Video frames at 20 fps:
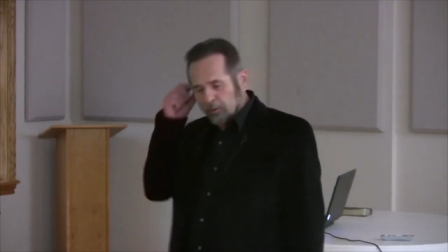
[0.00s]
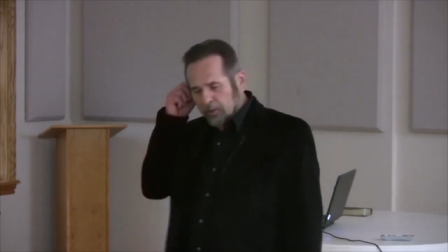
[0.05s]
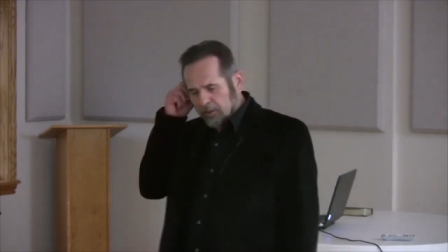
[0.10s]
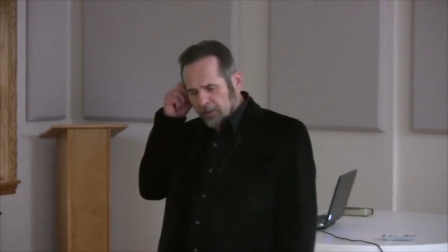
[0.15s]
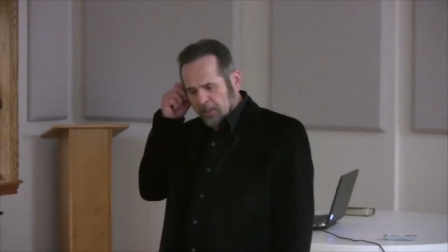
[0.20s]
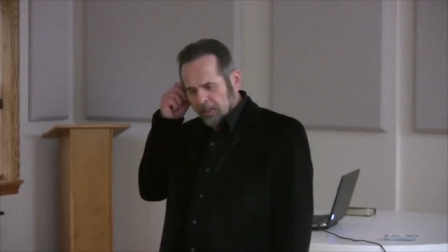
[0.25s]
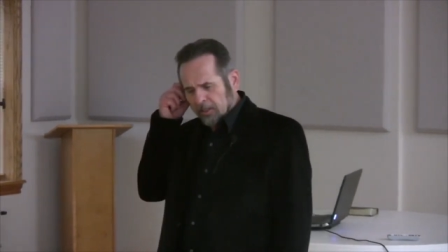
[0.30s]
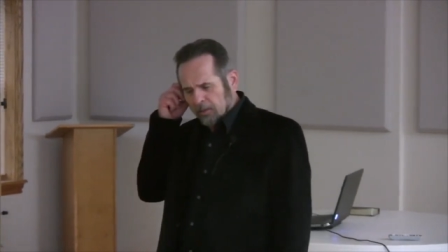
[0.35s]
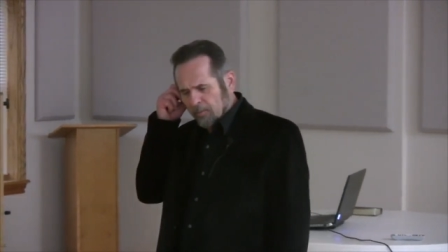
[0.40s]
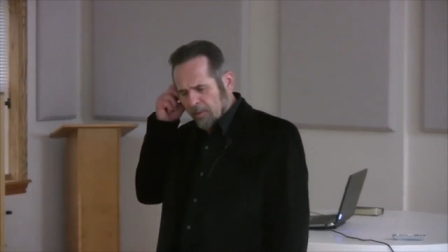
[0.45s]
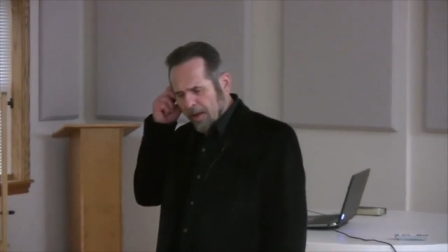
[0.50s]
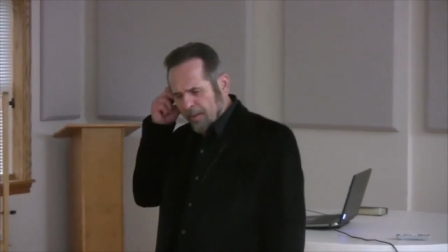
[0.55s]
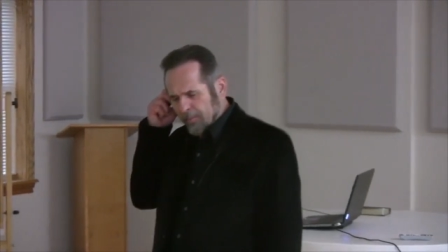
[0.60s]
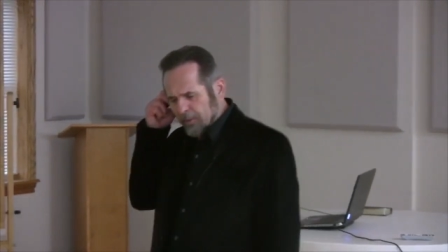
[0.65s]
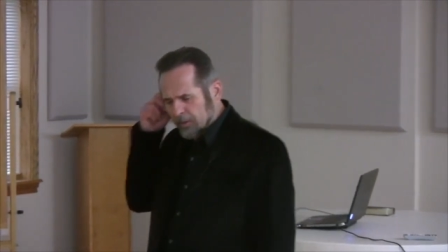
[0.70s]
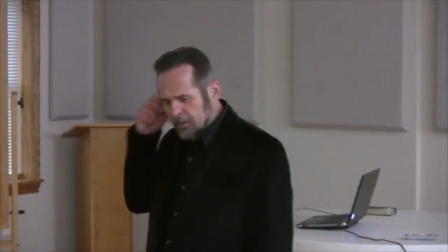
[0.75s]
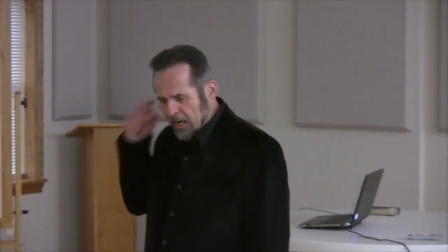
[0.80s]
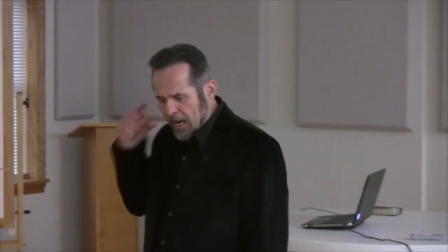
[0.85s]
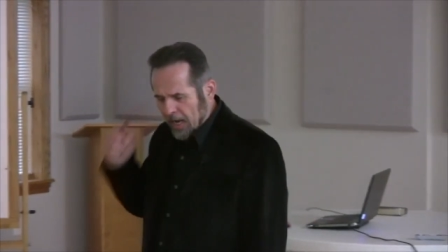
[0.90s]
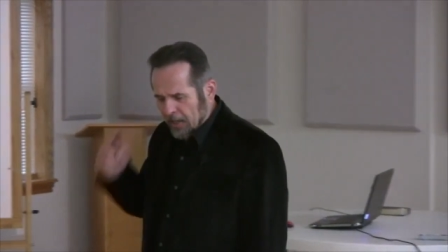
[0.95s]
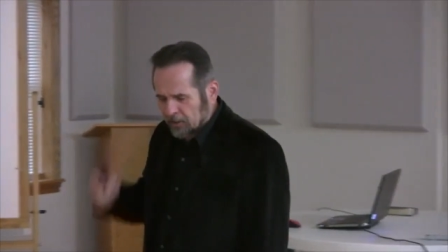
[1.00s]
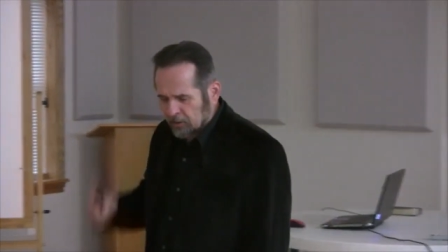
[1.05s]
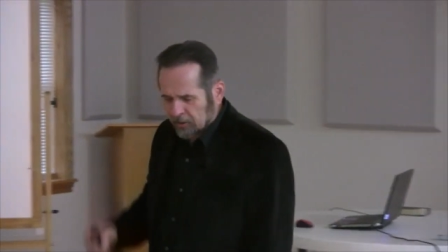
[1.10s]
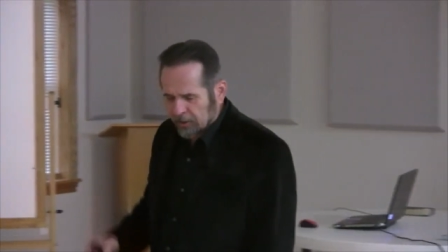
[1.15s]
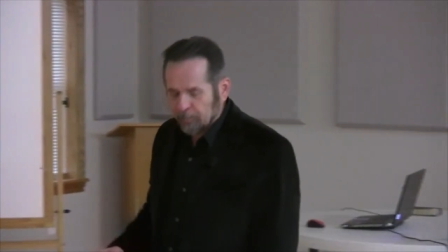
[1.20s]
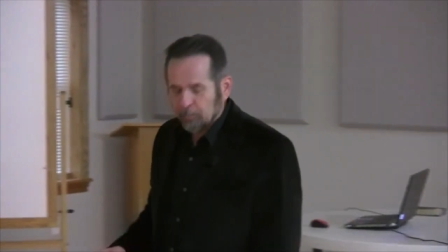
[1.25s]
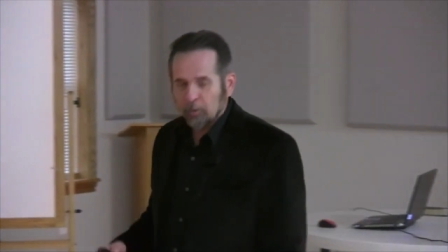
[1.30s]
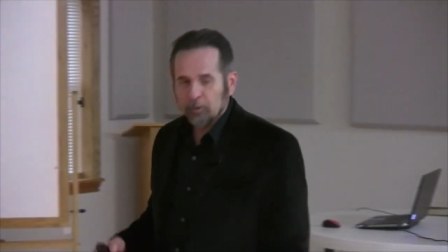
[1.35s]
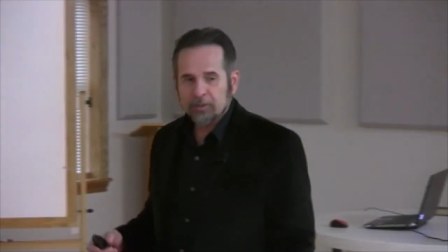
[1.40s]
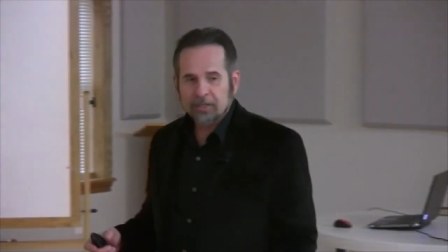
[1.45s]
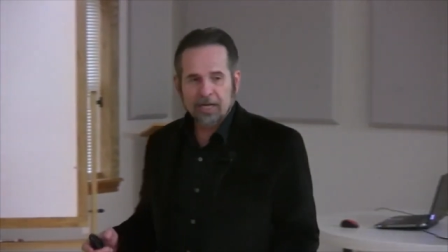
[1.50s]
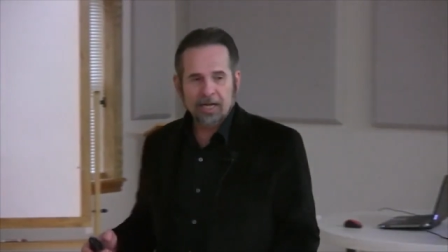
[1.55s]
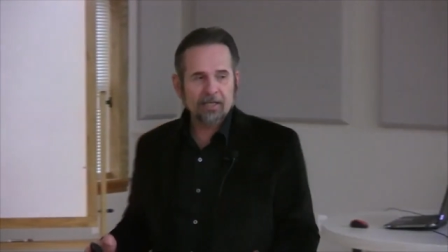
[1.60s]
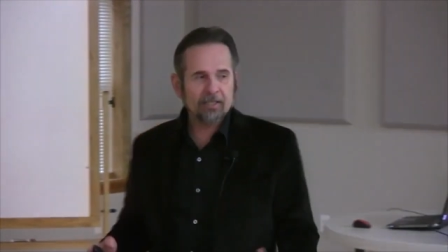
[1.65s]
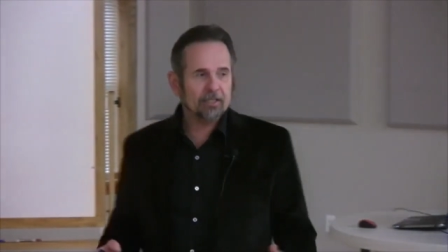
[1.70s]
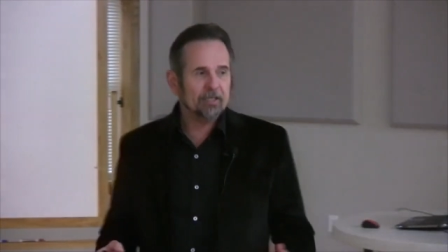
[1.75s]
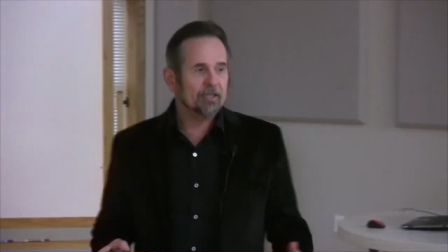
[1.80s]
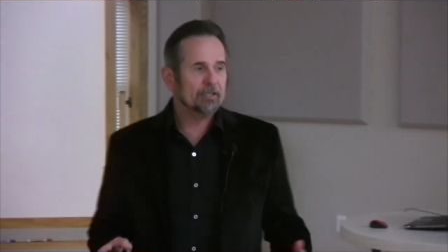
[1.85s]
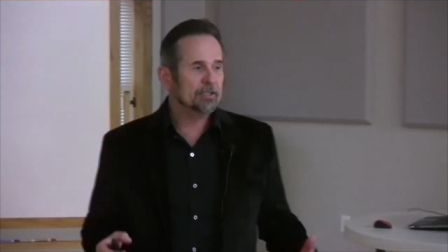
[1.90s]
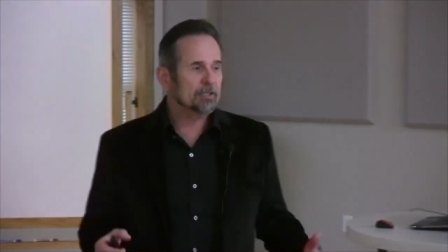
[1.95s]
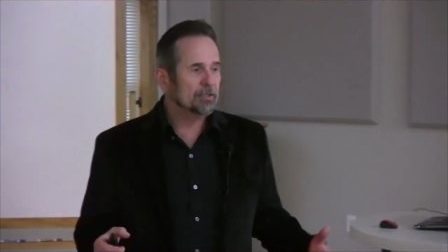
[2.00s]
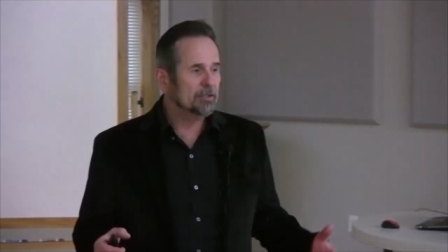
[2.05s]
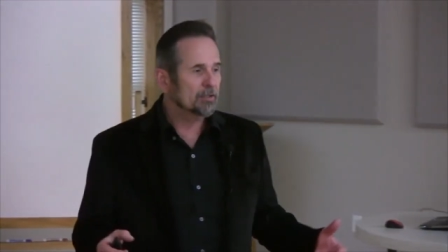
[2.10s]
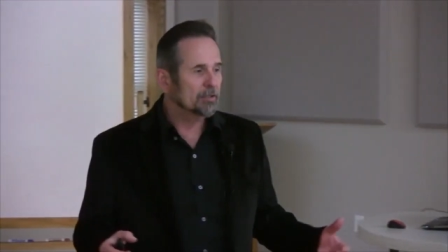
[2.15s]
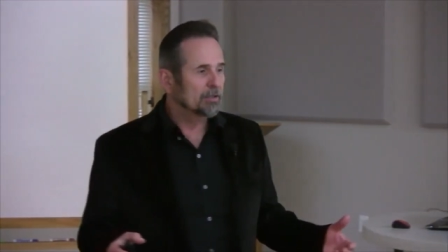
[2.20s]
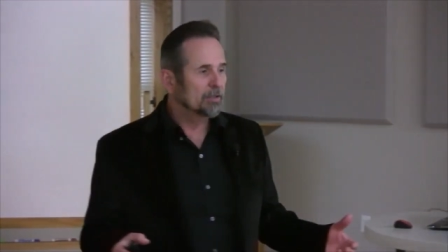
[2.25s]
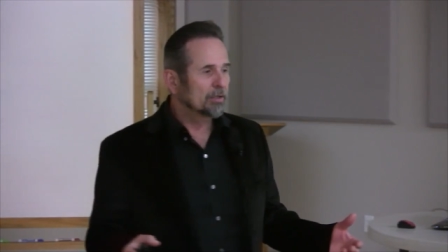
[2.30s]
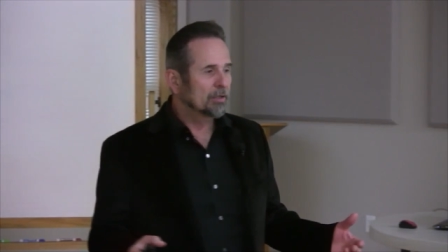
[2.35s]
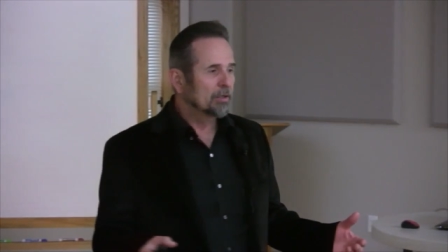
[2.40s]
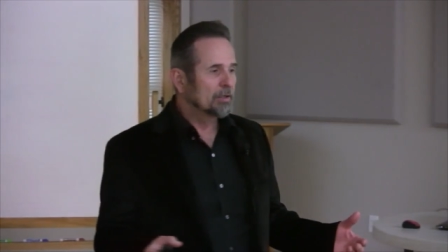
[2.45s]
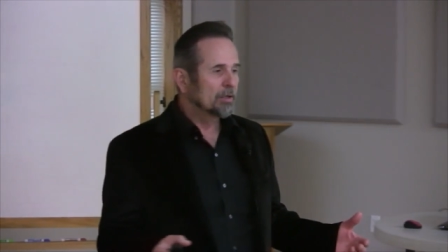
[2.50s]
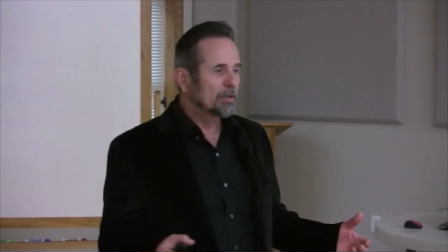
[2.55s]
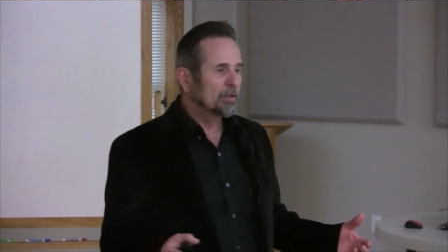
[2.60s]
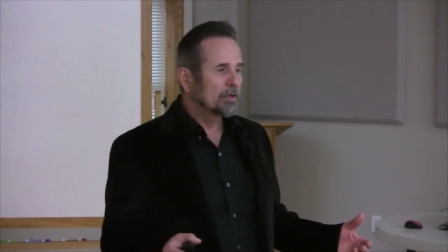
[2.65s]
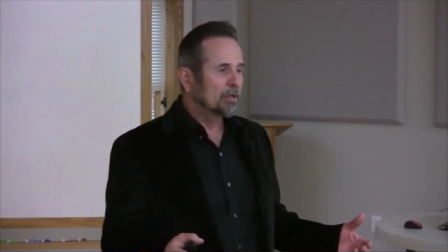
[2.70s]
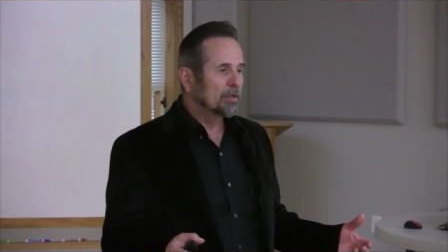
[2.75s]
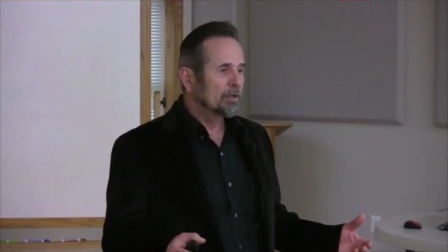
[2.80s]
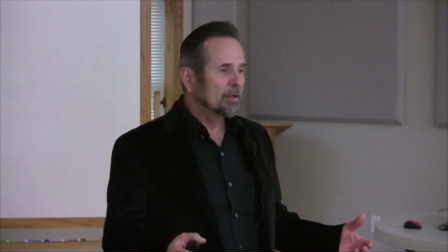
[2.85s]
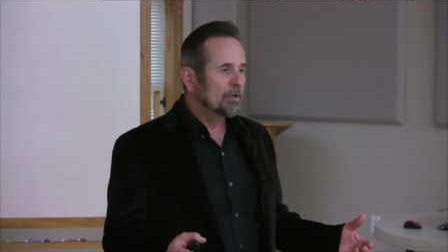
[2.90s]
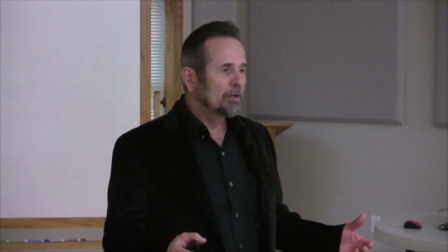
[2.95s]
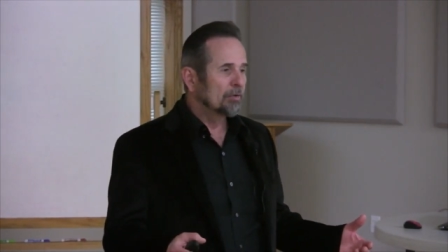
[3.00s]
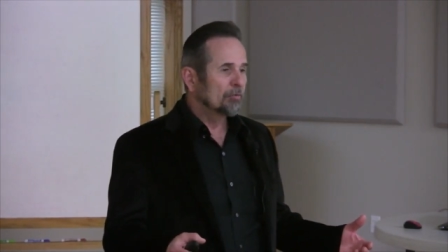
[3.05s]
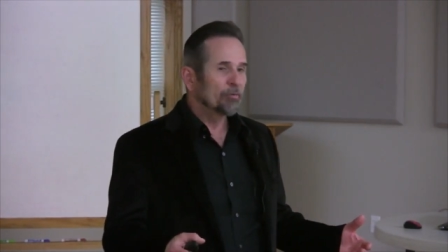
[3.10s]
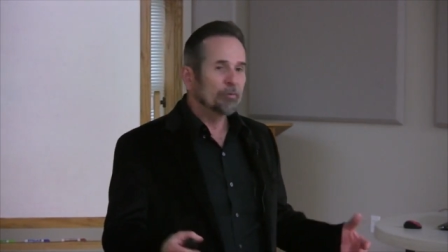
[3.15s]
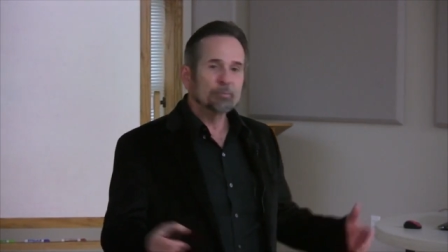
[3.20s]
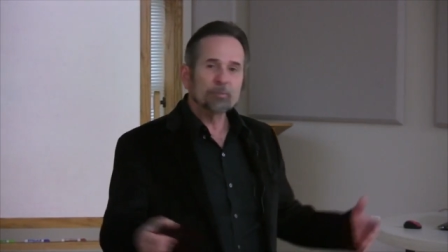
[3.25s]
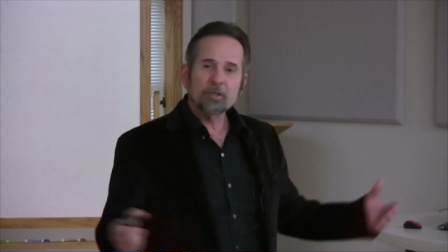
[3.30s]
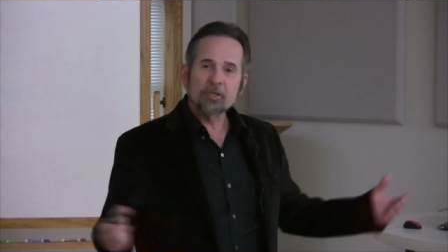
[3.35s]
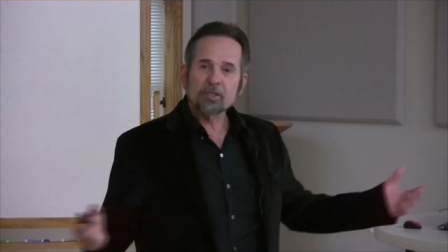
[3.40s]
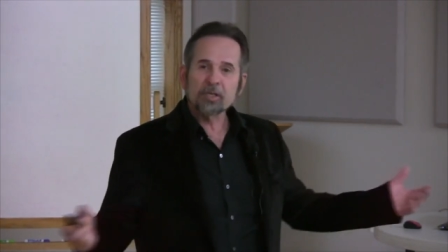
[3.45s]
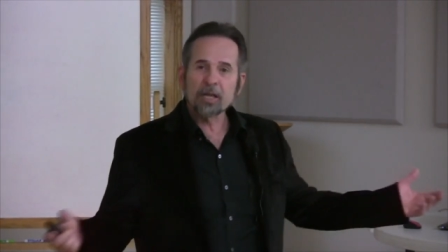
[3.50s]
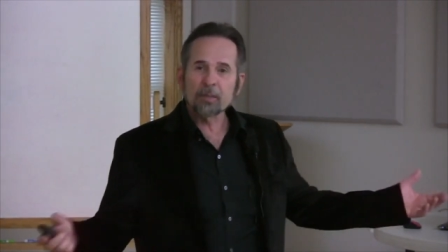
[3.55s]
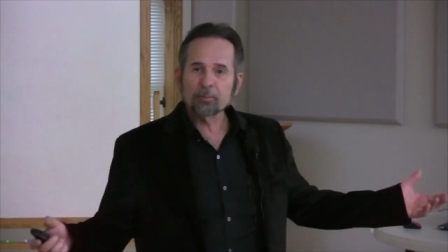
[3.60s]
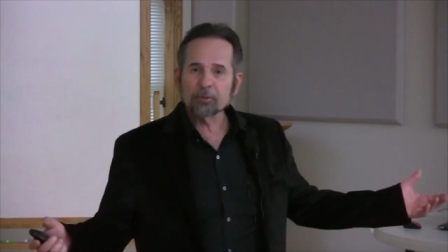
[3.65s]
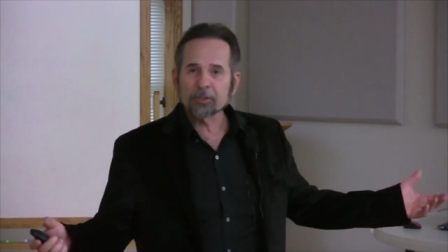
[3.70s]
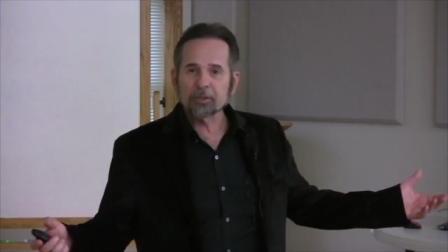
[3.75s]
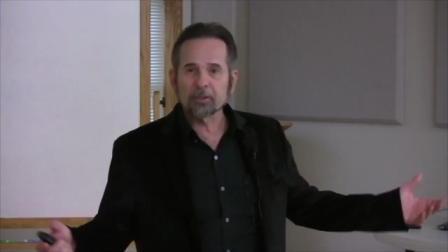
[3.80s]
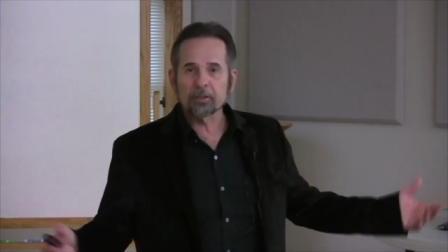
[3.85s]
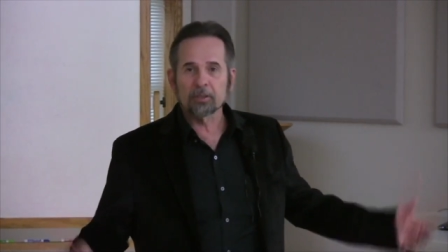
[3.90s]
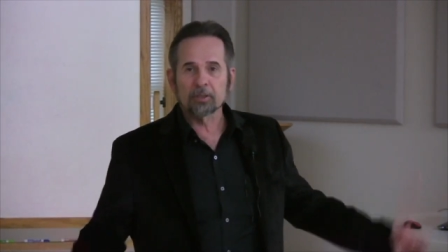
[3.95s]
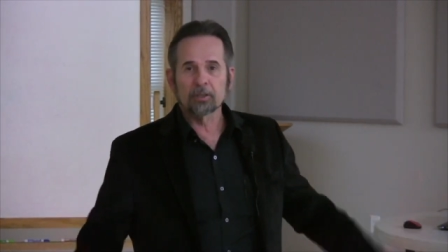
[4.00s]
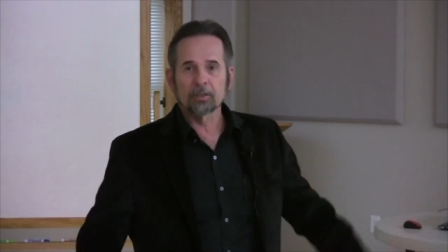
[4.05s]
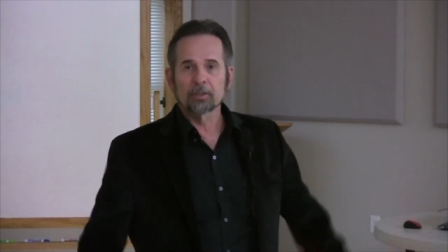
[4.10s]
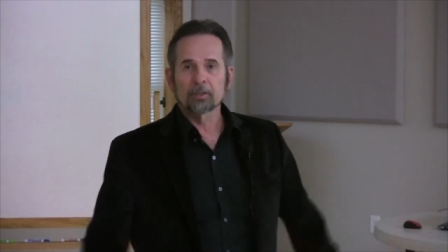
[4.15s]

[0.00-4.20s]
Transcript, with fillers: the Ten Commandments actually protect us from deception.